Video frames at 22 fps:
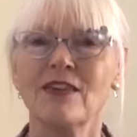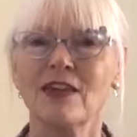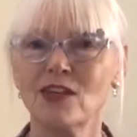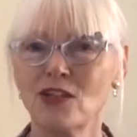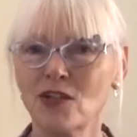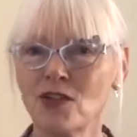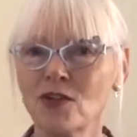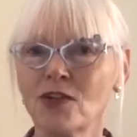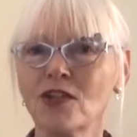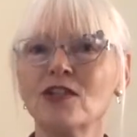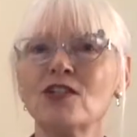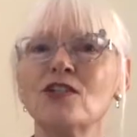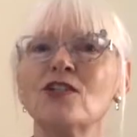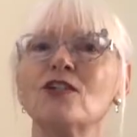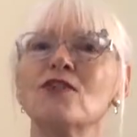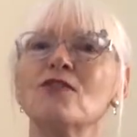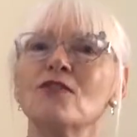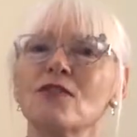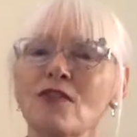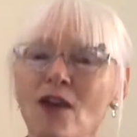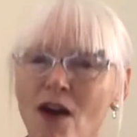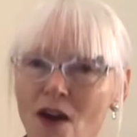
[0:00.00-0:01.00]
that you can
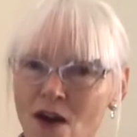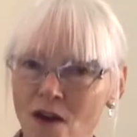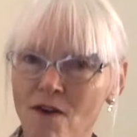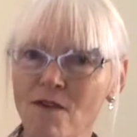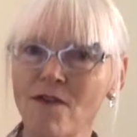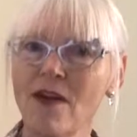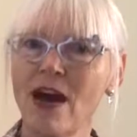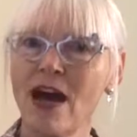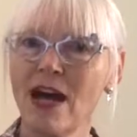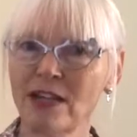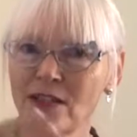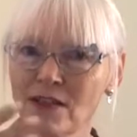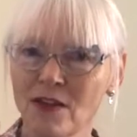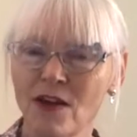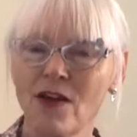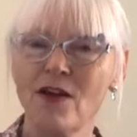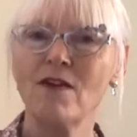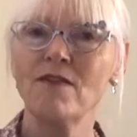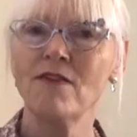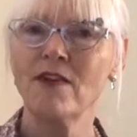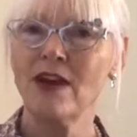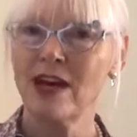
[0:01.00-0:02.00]
use over and
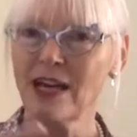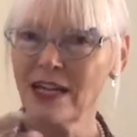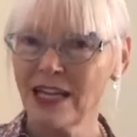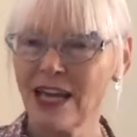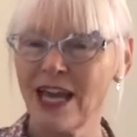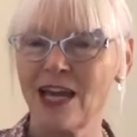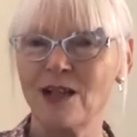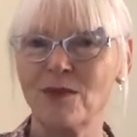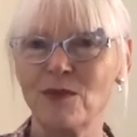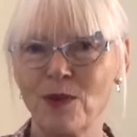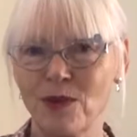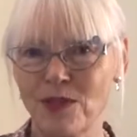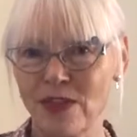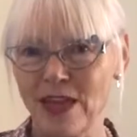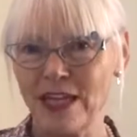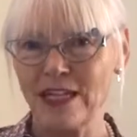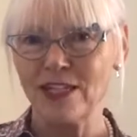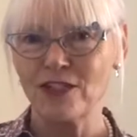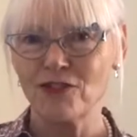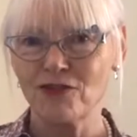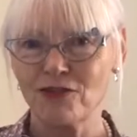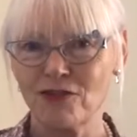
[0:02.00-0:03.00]
over again with
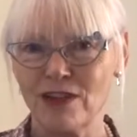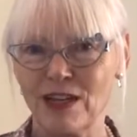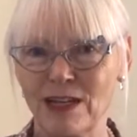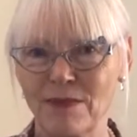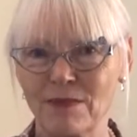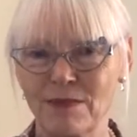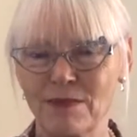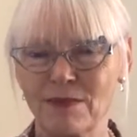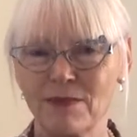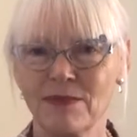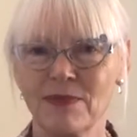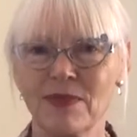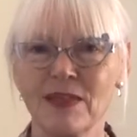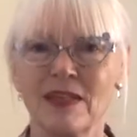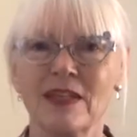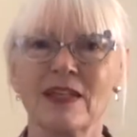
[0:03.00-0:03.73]
any dream.